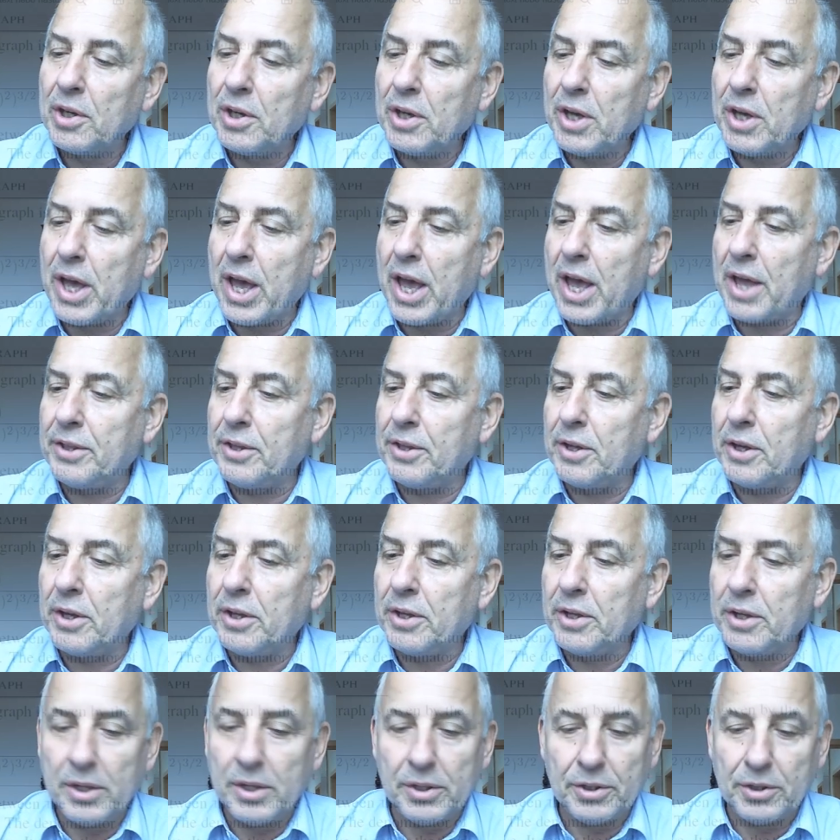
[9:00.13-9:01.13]
and the
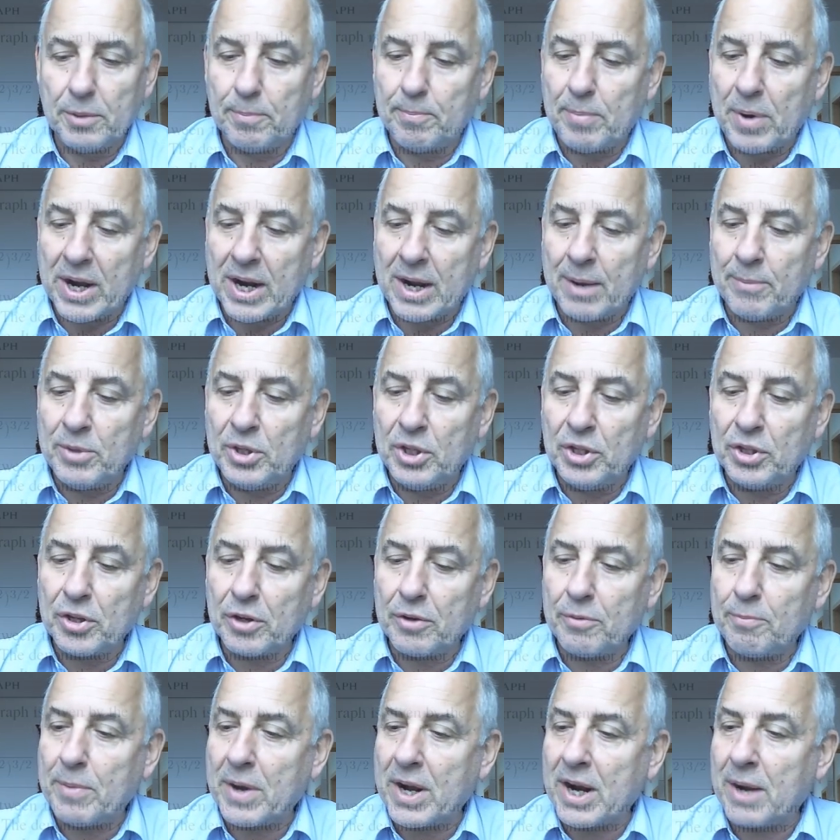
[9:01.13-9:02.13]
parameter
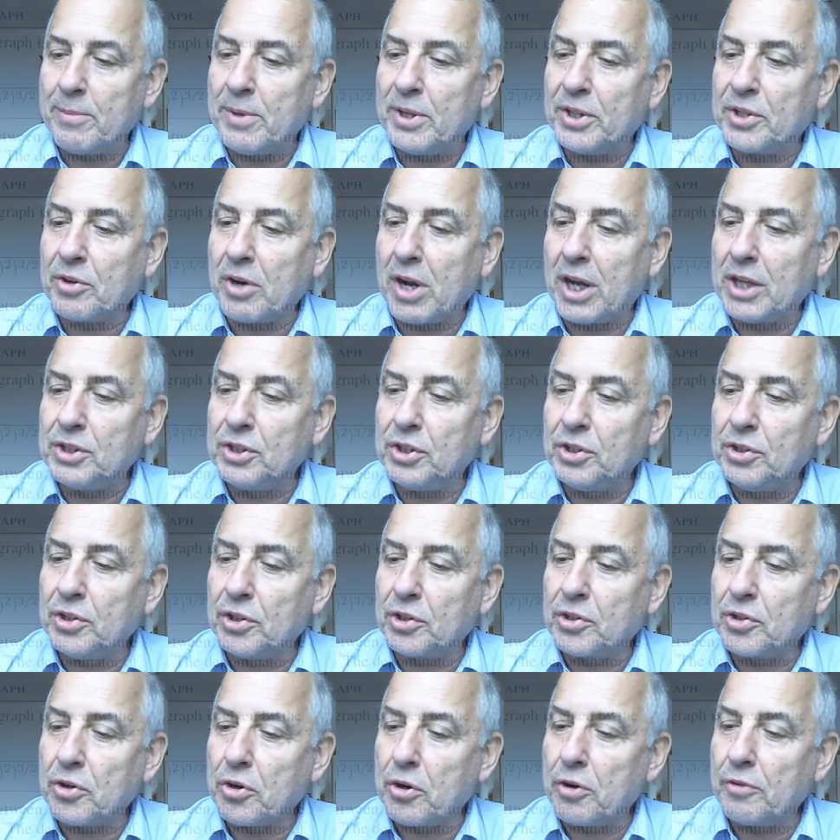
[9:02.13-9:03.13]
parameterizing the
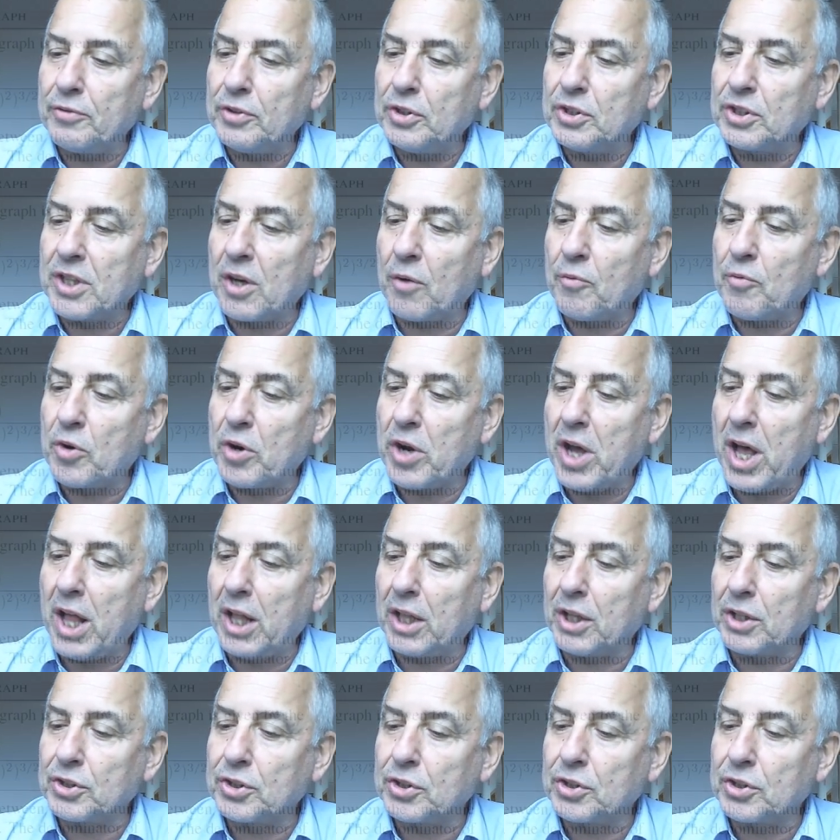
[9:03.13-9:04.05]
curve is somewhere else.